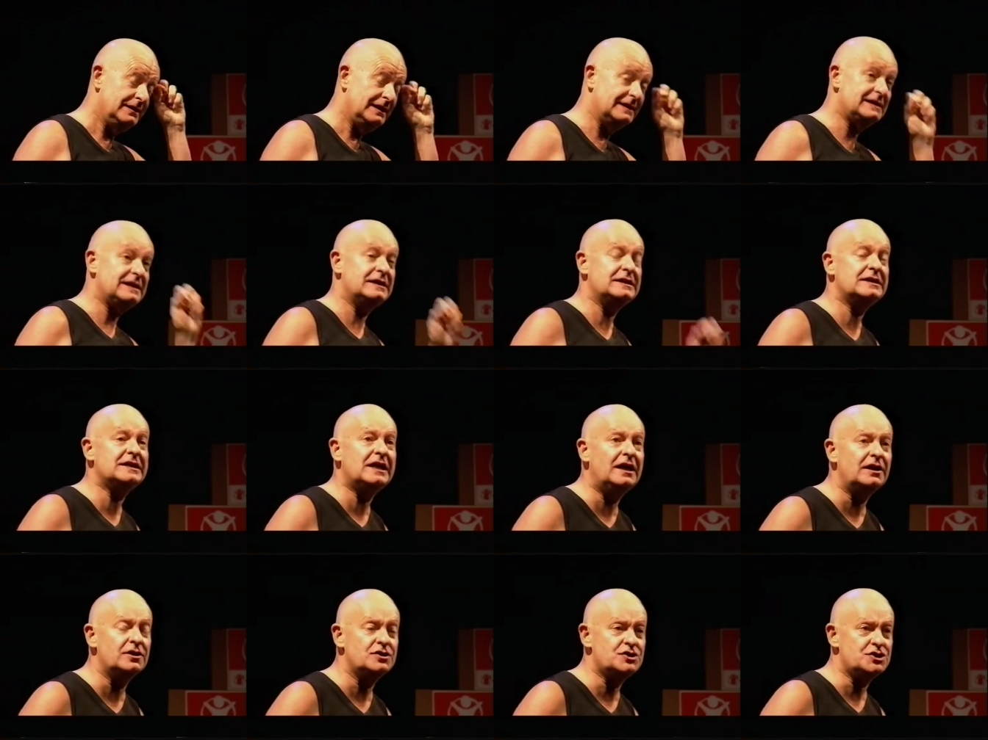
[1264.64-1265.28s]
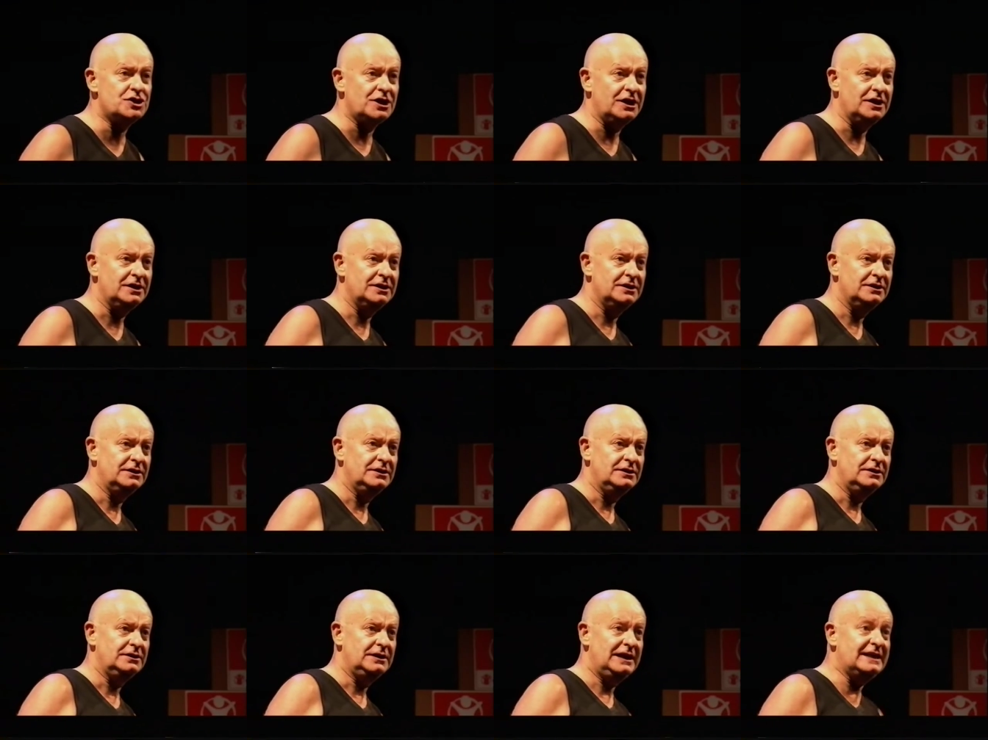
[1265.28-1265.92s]
It had a culture.
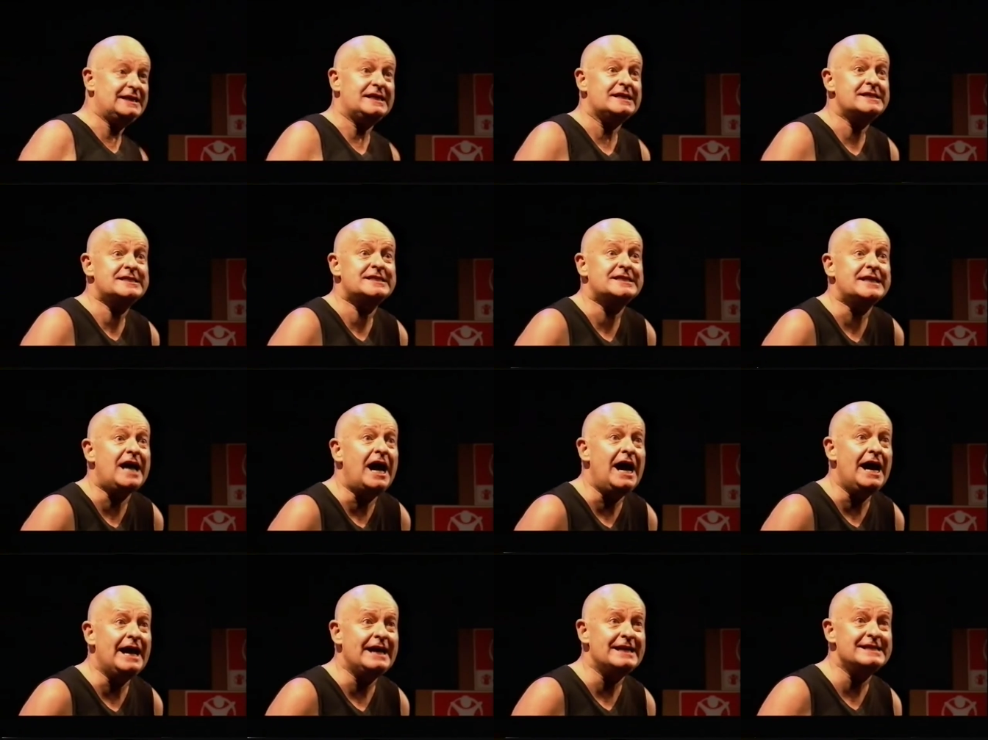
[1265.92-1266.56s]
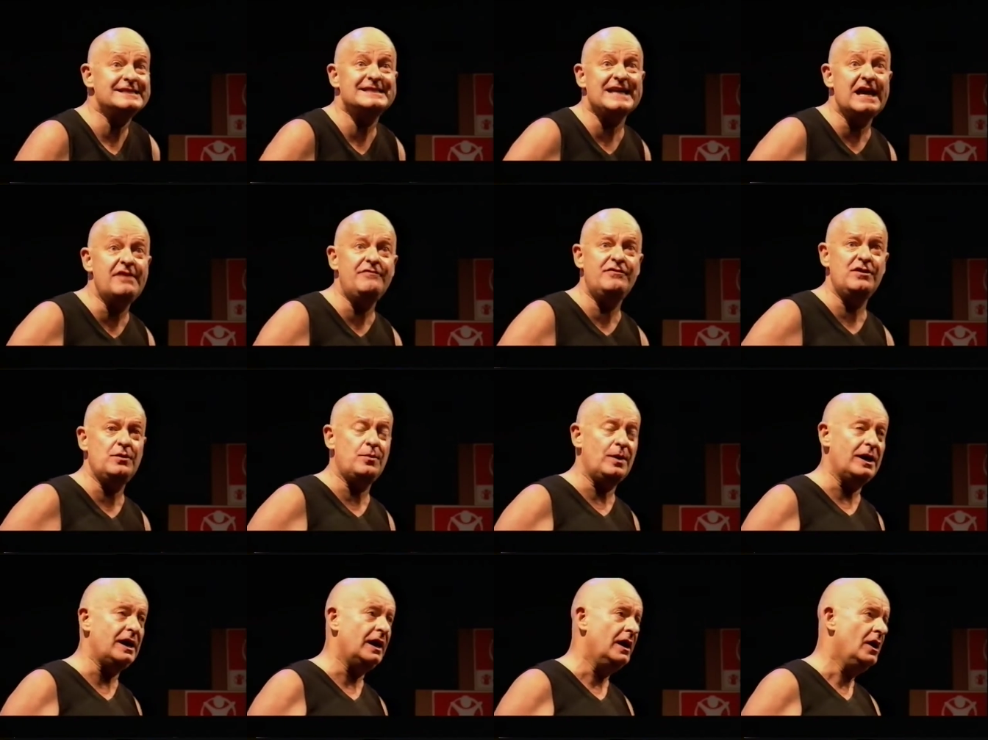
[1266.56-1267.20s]
It had signs
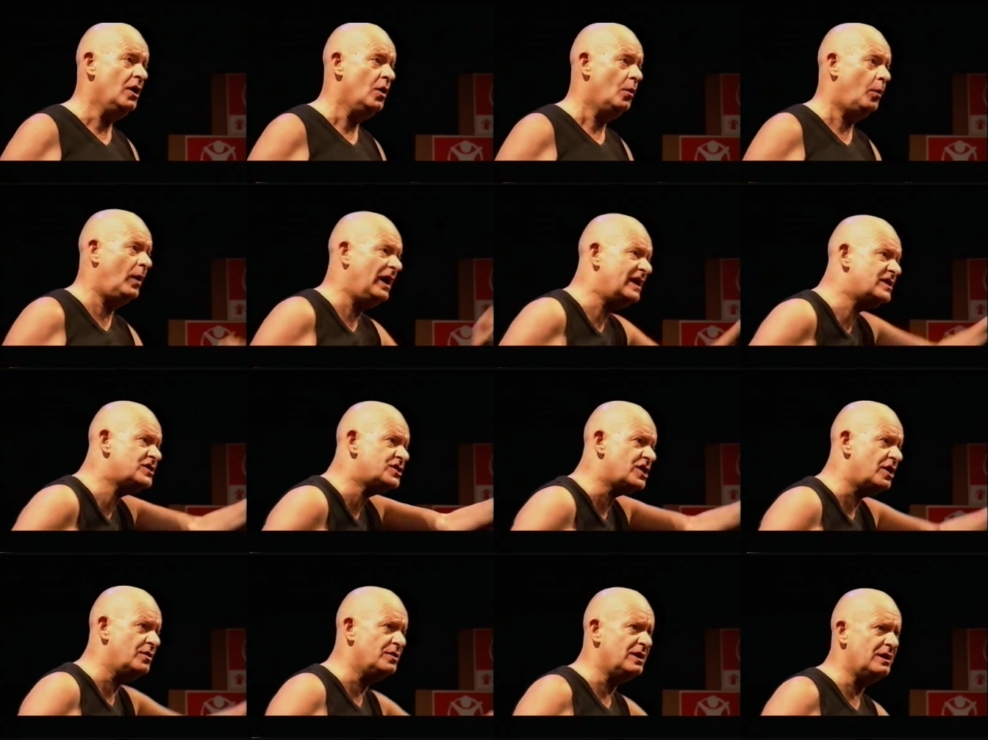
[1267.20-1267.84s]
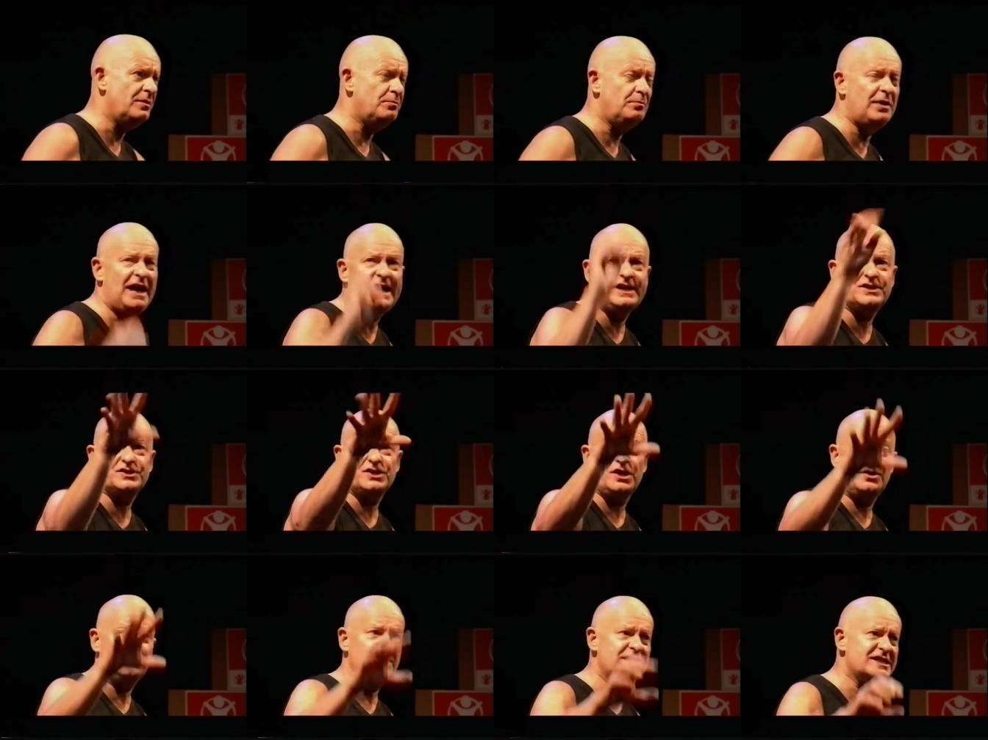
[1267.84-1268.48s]
everywhere. Whites only,
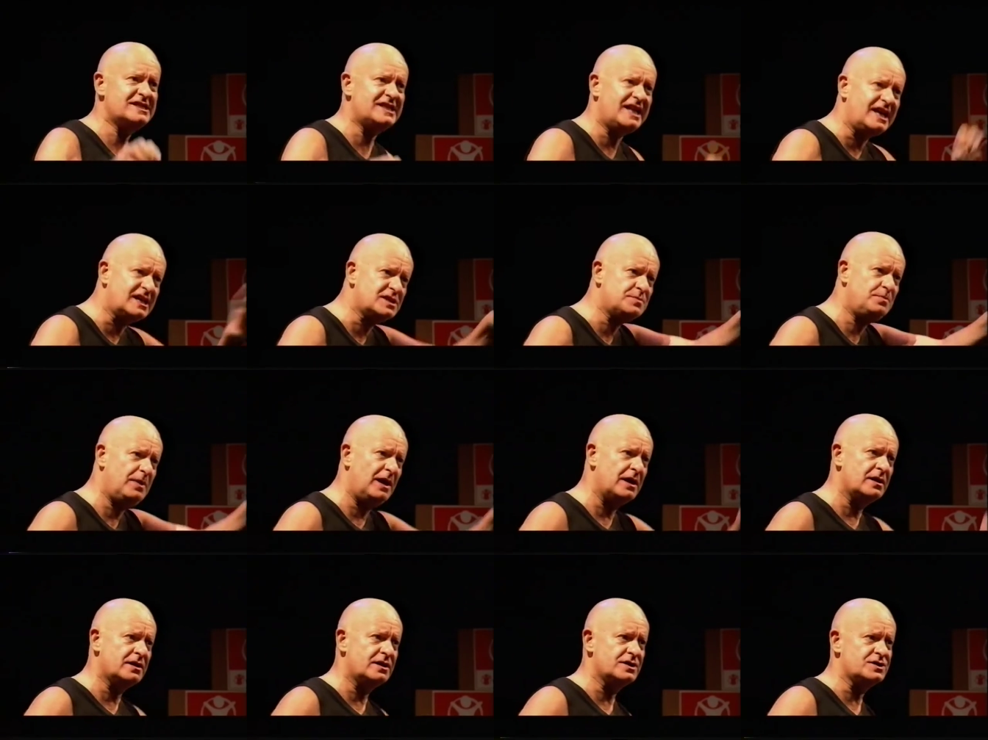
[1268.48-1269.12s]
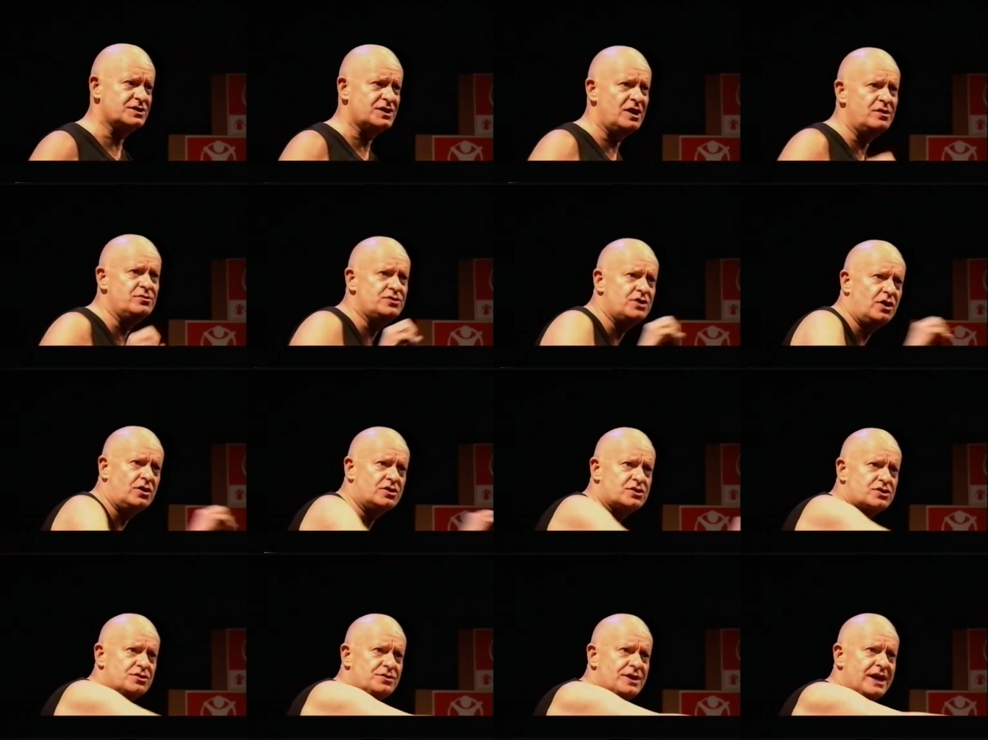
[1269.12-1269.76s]
blacks only, slacks blancas, no
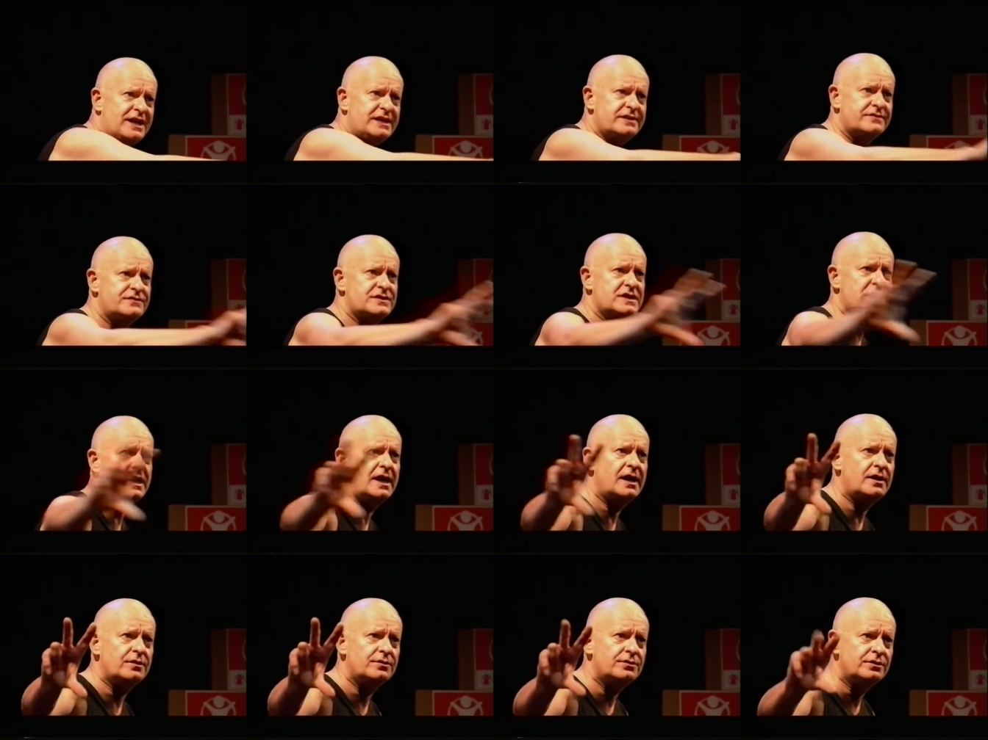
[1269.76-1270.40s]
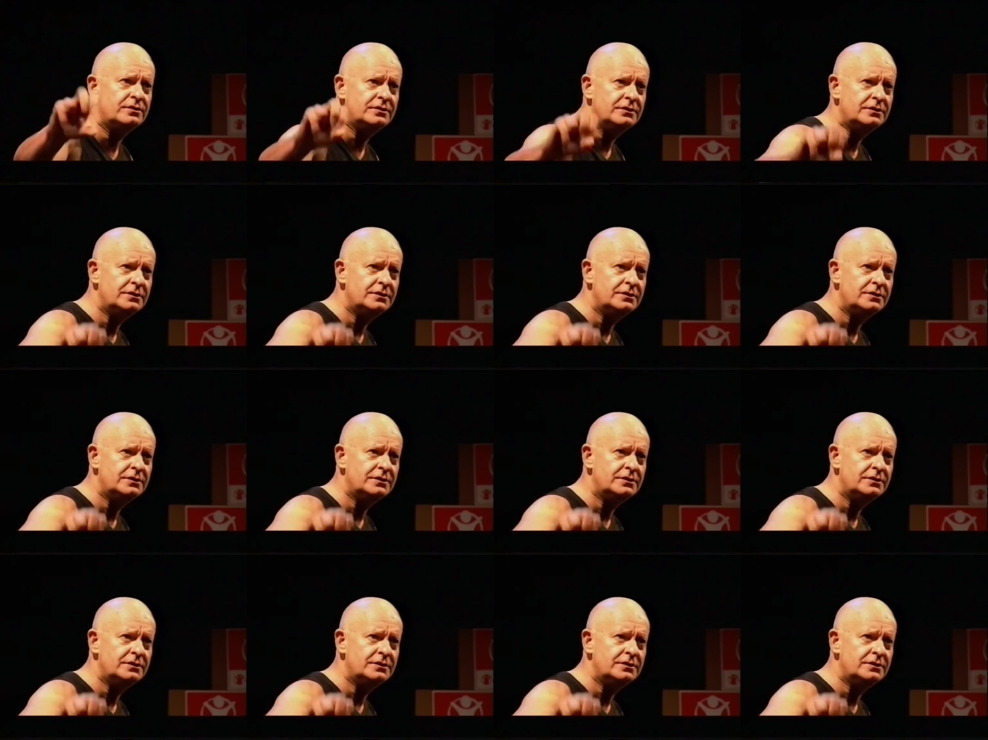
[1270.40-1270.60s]
dogs or natives allowed.